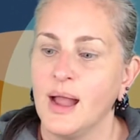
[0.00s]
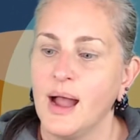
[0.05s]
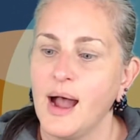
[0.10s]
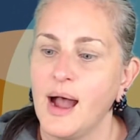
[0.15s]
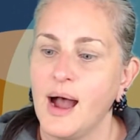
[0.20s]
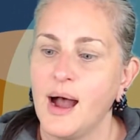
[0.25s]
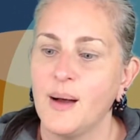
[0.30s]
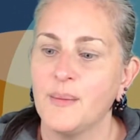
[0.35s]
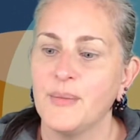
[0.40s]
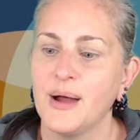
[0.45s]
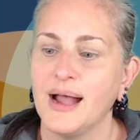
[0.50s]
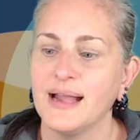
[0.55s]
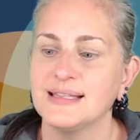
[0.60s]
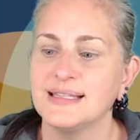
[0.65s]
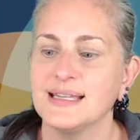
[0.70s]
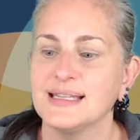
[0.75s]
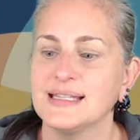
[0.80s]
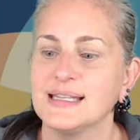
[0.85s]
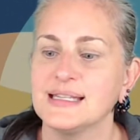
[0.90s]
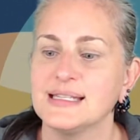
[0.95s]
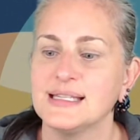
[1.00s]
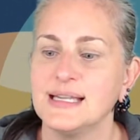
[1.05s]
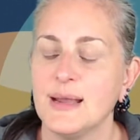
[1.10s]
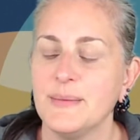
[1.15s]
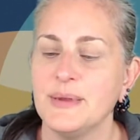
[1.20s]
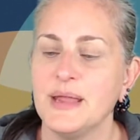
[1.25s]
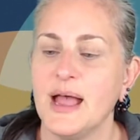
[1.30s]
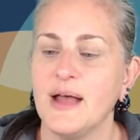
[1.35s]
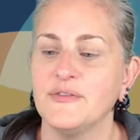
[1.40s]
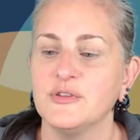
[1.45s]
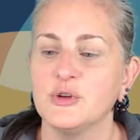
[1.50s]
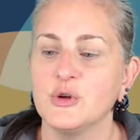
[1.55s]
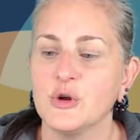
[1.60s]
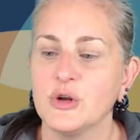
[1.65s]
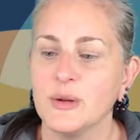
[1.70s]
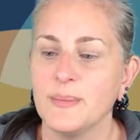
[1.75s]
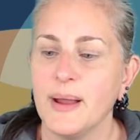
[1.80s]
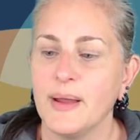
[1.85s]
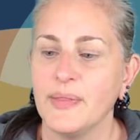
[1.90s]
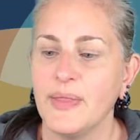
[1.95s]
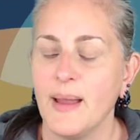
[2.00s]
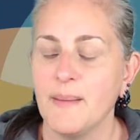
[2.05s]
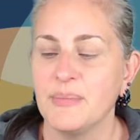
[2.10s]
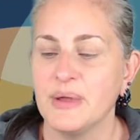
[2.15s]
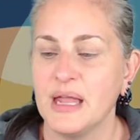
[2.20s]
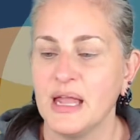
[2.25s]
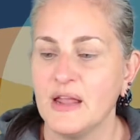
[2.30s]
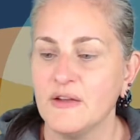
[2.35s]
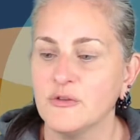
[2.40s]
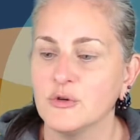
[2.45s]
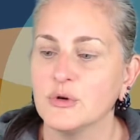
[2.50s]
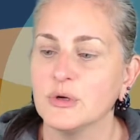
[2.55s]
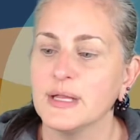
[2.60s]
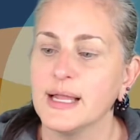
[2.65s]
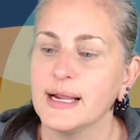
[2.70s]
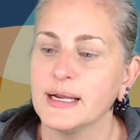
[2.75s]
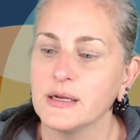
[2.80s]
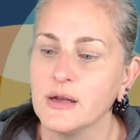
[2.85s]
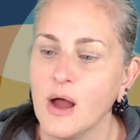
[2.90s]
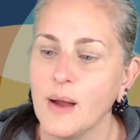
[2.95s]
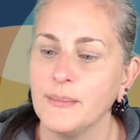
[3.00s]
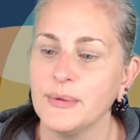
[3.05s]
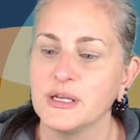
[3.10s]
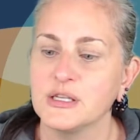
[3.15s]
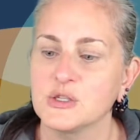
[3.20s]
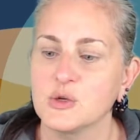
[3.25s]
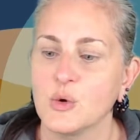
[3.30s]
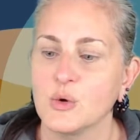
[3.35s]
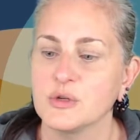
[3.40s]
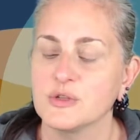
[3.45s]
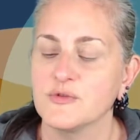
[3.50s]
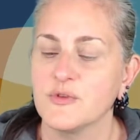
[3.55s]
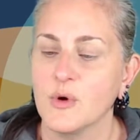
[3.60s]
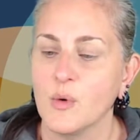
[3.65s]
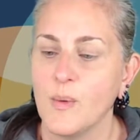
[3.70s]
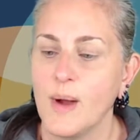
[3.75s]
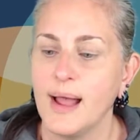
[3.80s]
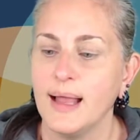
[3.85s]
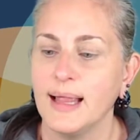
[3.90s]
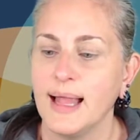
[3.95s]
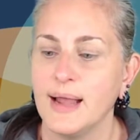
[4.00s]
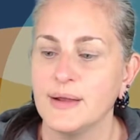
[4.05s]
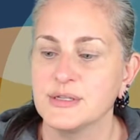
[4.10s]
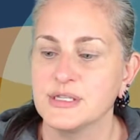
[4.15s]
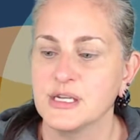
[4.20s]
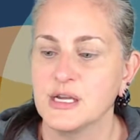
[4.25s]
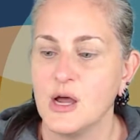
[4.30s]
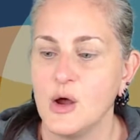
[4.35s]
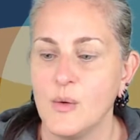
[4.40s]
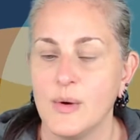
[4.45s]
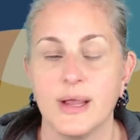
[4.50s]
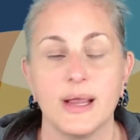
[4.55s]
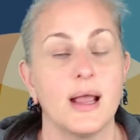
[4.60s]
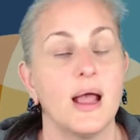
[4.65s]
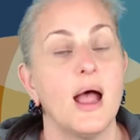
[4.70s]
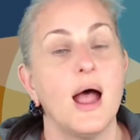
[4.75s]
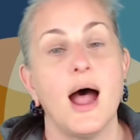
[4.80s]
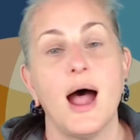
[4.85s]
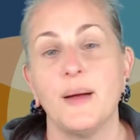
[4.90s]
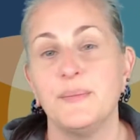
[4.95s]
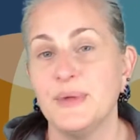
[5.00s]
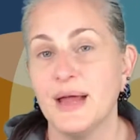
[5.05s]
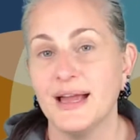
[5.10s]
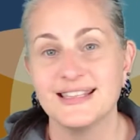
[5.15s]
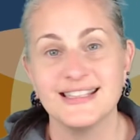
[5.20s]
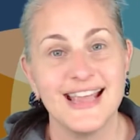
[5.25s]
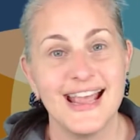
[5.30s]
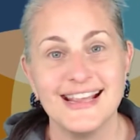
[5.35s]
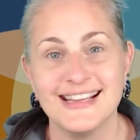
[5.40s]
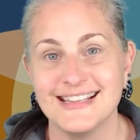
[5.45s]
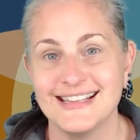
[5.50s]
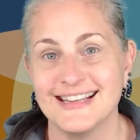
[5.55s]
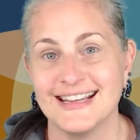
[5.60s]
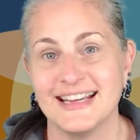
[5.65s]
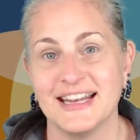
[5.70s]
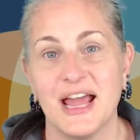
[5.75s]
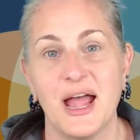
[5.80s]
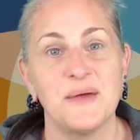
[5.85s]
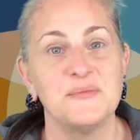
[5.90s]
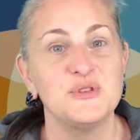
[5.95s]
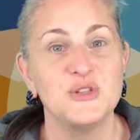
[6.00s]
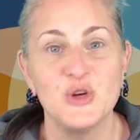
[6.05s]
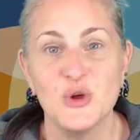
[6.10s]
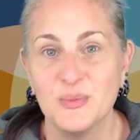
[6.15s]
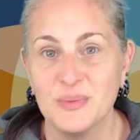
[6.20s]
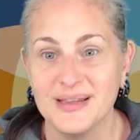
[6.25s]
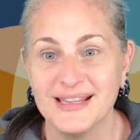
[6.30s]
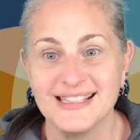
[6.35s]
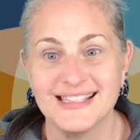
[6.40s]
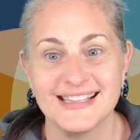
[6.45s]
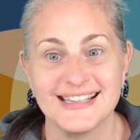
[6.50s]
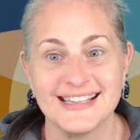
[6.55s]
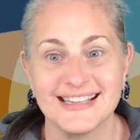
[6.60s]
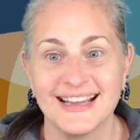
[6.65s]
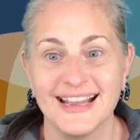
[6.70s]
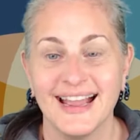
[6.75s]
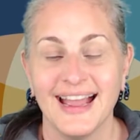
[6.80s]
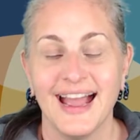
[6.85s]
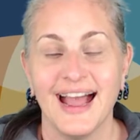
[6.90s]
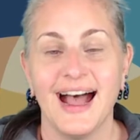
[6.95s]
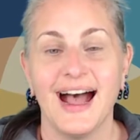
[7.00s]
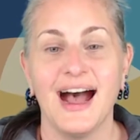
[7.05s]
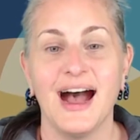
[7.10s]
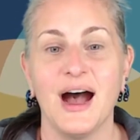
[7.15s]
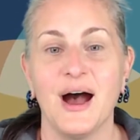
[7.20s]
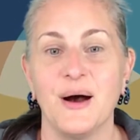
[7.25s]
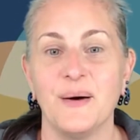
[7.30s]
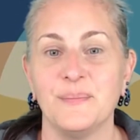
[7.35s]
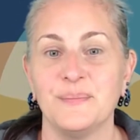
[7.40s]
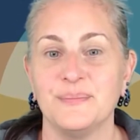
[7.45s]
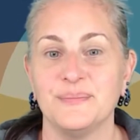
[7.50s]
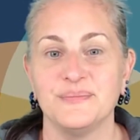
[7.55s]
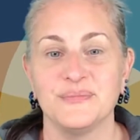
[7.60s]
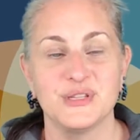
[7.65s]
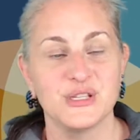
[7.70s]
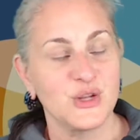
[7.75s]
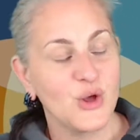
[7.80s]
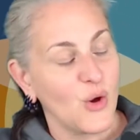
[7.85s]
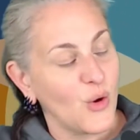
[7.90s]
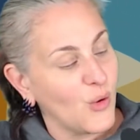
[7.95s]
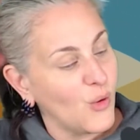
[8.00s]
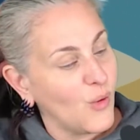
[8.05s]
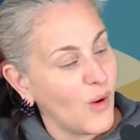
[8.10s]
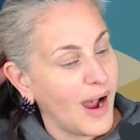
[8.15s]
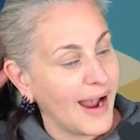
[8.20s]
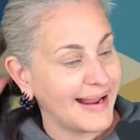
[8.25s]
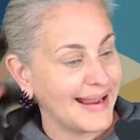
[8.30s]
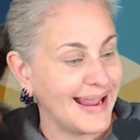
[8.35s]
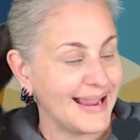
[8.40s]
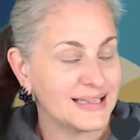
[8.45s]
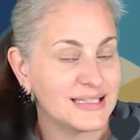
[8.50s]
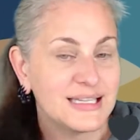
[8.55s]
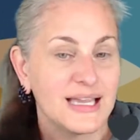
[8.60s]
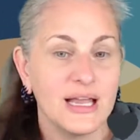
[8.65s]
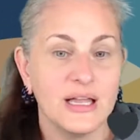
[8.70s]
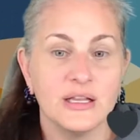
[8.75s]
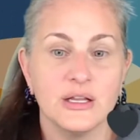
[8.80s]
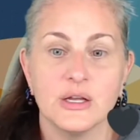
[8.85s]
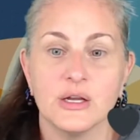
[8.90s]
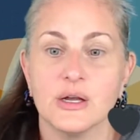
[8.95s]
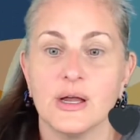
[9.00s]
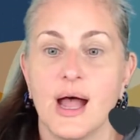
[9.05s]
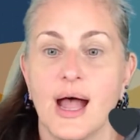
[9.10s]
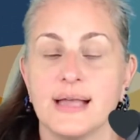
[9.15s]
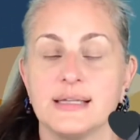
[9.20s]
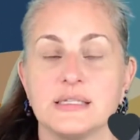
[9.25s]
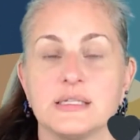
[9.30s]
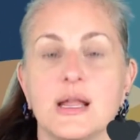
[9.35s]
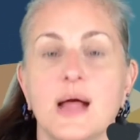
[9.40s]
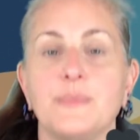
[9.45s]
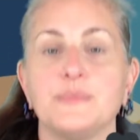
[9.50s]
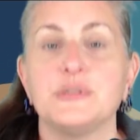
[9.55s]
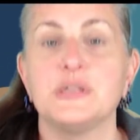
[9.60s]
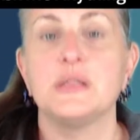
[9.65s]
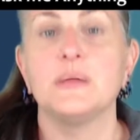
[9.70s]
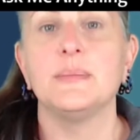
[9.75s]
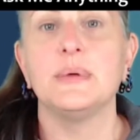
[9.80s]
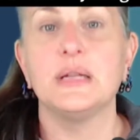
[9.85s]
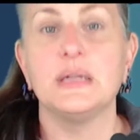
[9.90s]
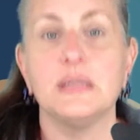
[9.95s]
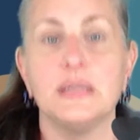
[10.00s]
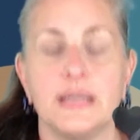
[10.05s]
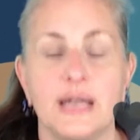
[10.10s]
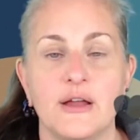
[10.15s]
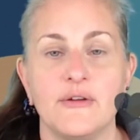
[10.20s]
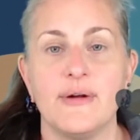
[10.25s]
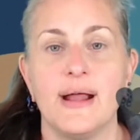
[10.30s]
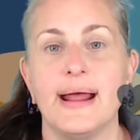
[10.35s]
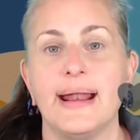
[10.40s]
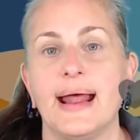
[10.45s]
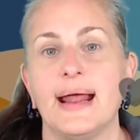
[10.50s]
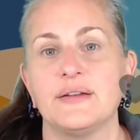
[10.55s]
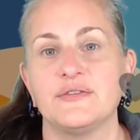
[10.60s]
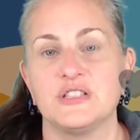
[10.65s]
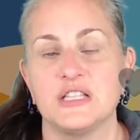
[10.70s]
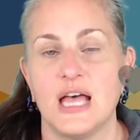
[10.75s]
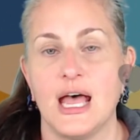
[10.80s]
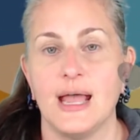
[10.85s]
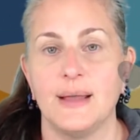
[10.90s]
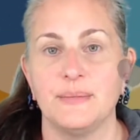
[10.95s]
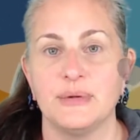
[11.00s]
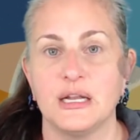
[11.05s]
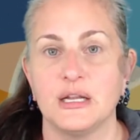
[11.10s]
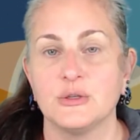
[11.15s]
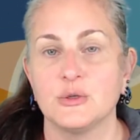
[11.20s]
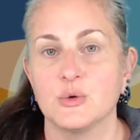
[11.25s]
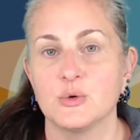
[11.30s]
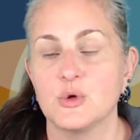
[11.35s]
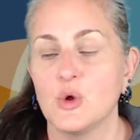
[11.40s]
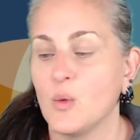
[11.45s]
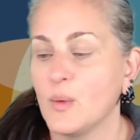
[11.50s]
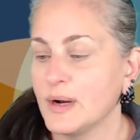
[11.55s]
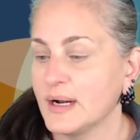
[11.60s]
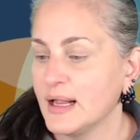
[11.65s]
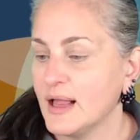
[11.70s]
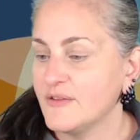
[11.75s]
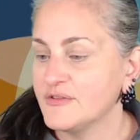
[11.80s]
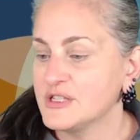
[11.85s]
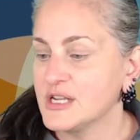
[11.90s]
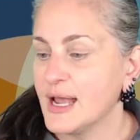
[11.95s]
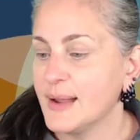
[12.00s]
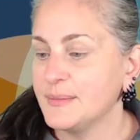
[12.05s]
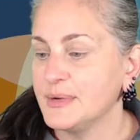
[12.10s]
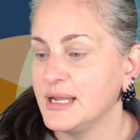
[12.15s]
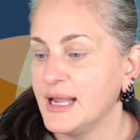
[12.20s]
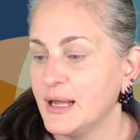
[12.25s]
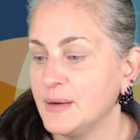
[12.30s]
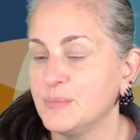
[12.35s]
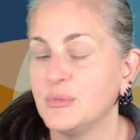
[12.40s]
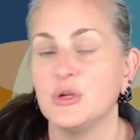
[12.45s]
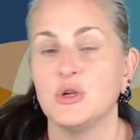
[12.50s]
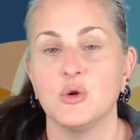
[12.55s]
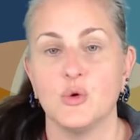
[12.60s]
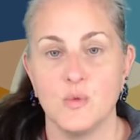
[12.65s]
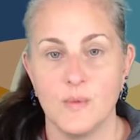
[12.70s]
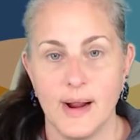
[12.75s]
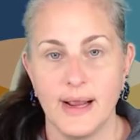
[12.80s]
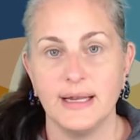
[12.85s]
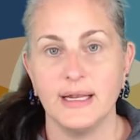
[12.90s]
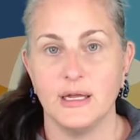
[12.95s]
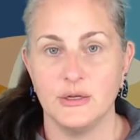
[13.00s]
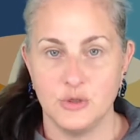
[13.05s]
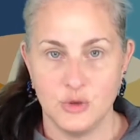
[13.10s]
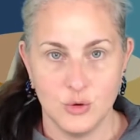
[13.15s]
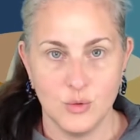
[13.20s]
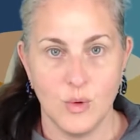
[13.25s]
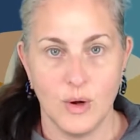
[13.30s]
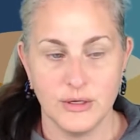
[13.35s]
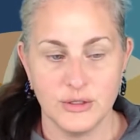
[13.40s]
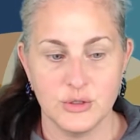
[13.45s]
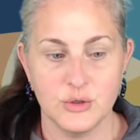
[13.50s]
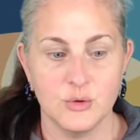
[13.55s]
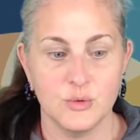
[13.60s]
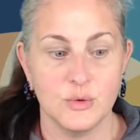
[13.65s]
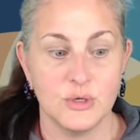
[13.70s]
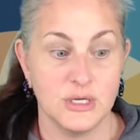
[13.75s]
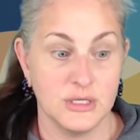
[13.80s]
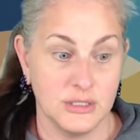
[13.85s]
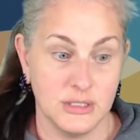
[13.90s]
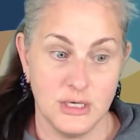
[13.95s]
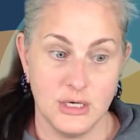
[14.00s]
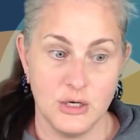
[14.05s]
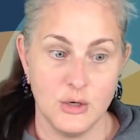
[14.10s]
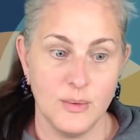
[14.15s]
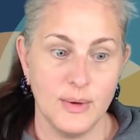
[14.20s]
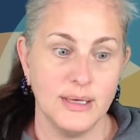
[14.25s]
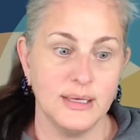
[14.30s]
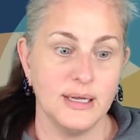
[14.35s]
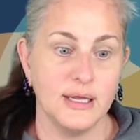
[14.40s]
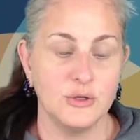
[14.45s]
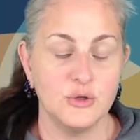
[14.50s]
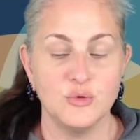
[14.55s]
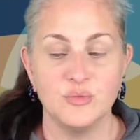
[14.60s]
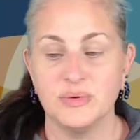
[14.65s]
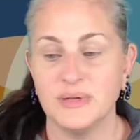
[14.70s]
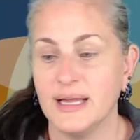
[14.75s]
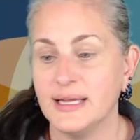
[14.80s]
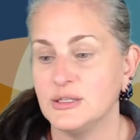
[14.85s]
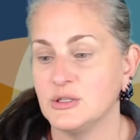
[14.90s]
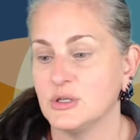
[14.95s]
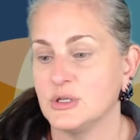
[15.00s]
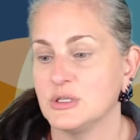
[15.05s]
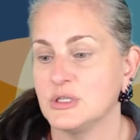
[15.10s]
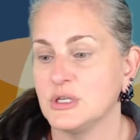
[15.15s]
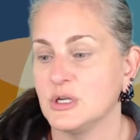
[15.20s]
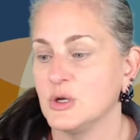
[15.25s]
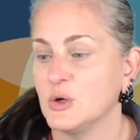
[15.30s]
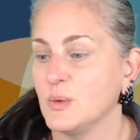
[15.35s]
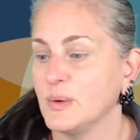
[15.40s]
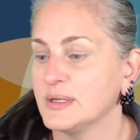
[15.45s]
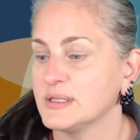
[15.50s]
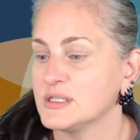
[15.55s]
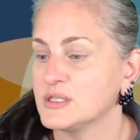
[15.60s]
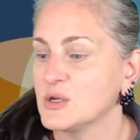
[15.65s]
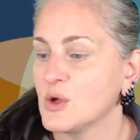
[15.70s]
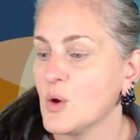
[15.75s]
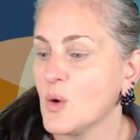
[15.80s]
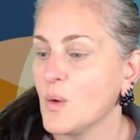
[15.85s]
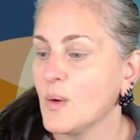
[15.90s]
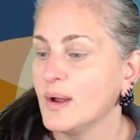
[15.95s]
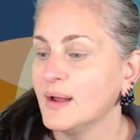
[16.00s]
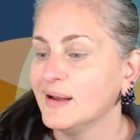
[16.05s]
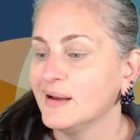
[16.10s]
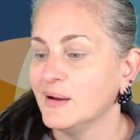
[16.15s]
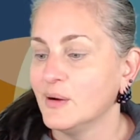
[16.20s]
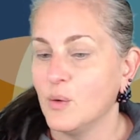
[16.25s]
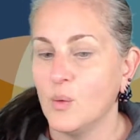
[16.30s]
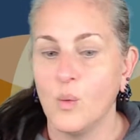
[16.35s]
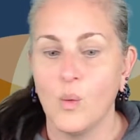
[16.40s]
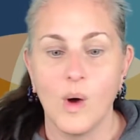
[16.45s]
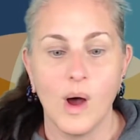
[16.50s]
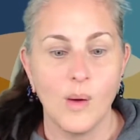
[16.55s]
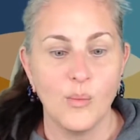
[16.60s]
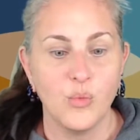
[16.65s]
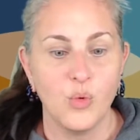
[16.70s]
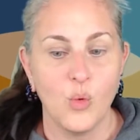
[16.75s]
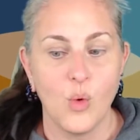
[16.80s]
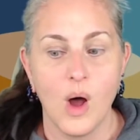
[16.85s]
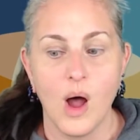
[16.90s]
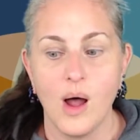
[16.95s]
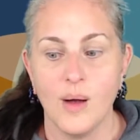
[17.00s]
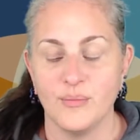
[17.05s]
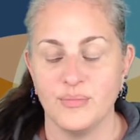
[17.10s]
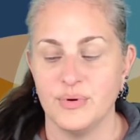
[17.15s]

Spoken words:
ITON says, Debbie, I haven't heard about that behavioral economics course for a while. How's it going? I'm not taking it. I'm too busy. So I can't tell you. I stopped in the middle and I ran out of time, and I don't know when I'll have time again, but you're right. I do want to continue it, and I do plan to continue it. So womp womp,